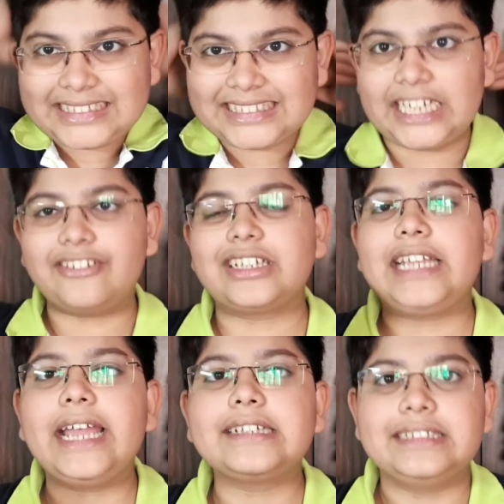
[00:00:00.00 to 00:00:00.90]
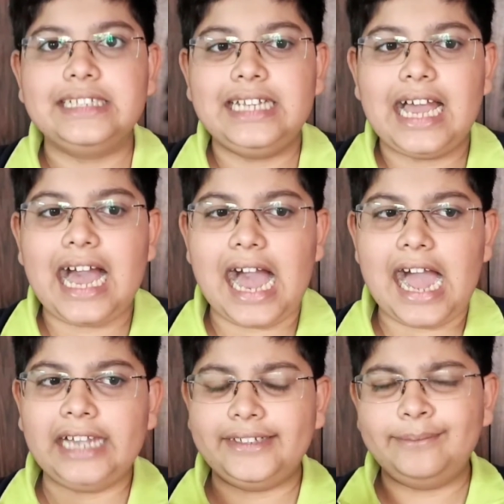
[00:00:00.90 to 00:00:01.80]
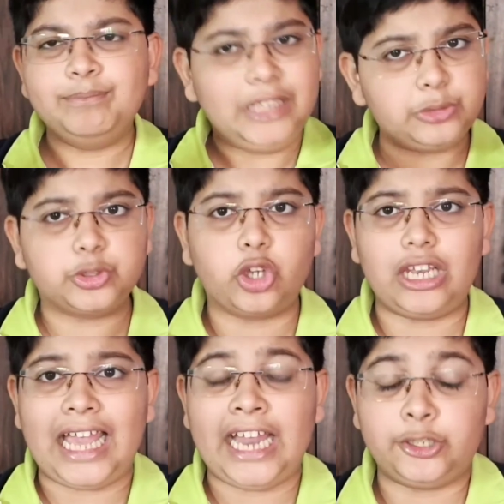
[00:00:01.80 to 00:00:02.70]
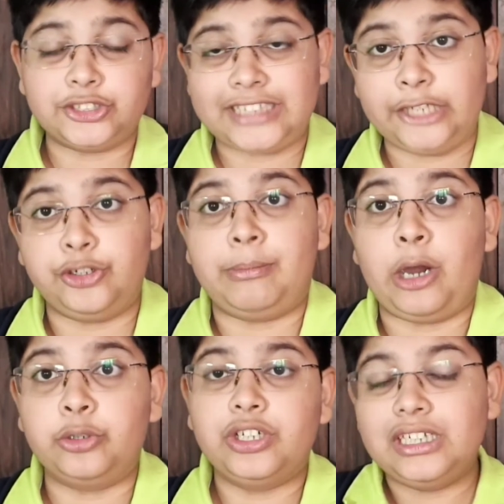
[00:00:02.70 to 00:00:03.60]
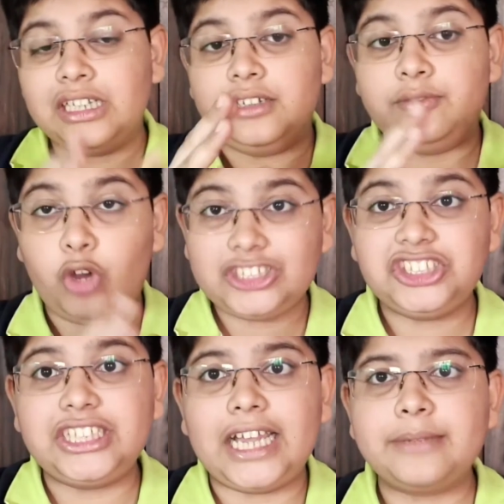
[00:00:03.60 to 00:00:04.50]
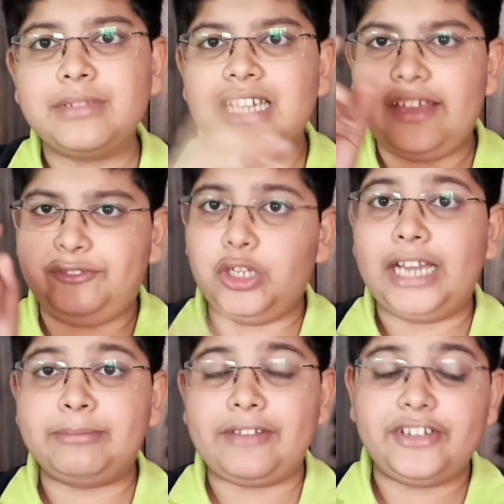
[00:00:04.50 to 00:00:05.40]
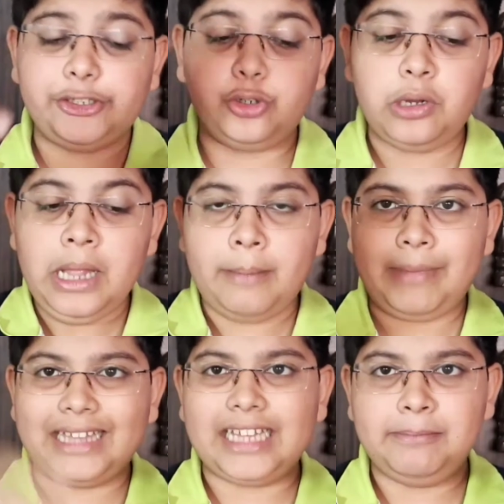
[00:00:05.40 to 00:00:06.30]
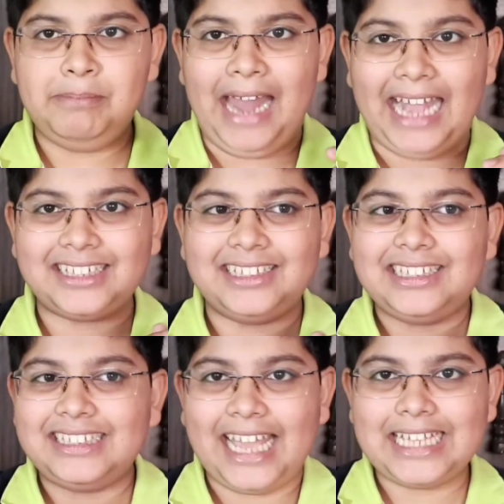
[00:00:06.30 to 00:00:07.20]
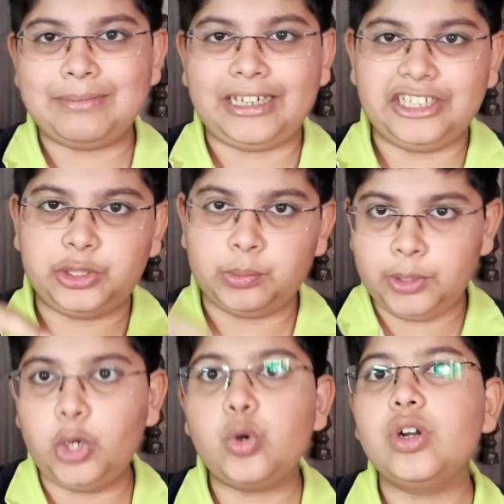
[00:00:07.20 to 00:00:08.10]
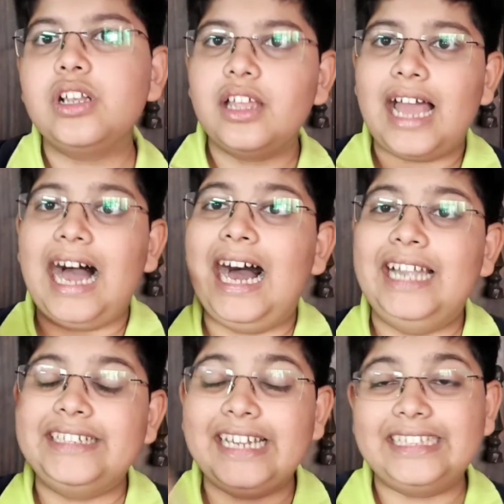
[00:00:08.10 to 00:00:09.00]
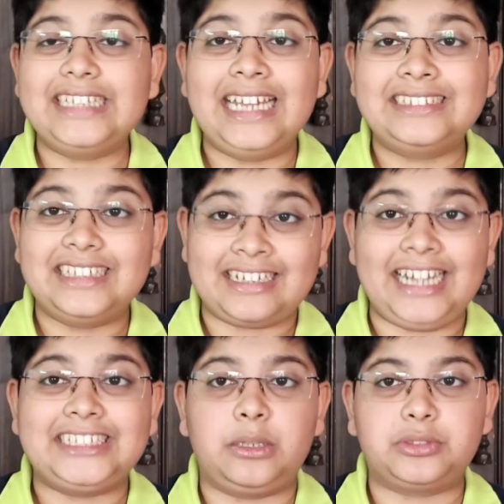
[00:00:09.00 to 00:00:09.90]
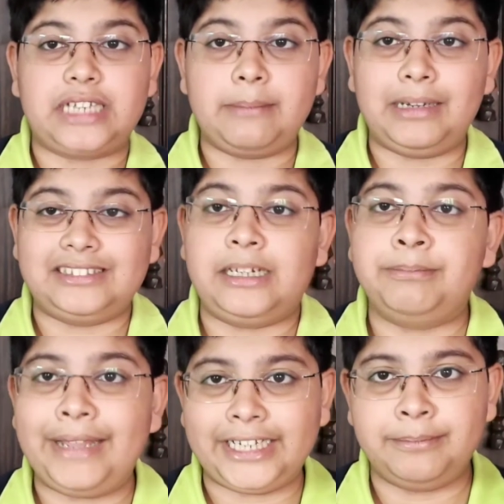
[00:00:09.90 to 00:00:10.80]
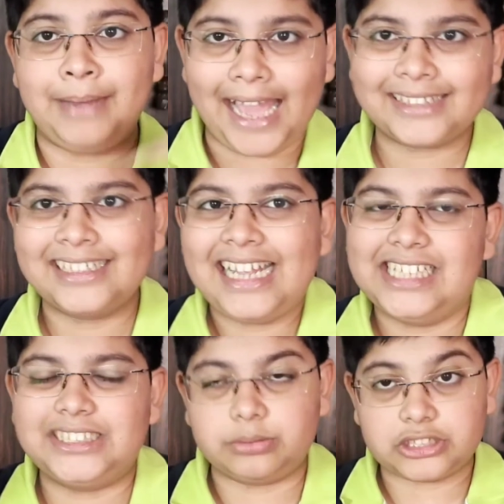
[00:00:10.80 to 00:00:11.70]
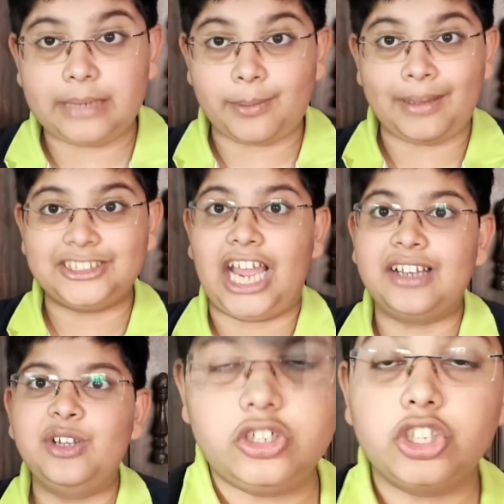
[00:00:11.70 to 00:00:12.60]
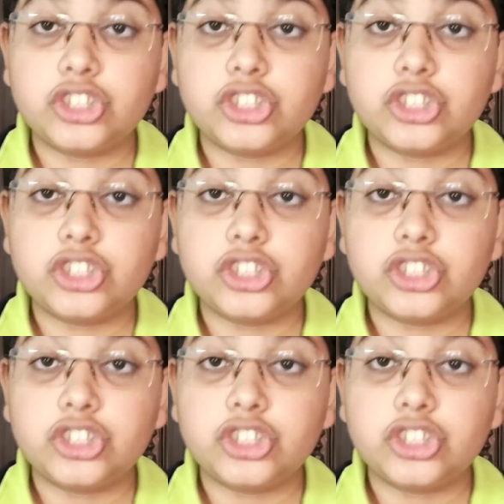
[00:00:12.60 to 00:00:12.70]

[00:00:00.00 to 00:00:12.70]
Eccentric Tech, and this was all I had to tell you about watch time. If you liked my video, make that black like button to blue and hit that red subscribe button and make it black and subscribe to my channel.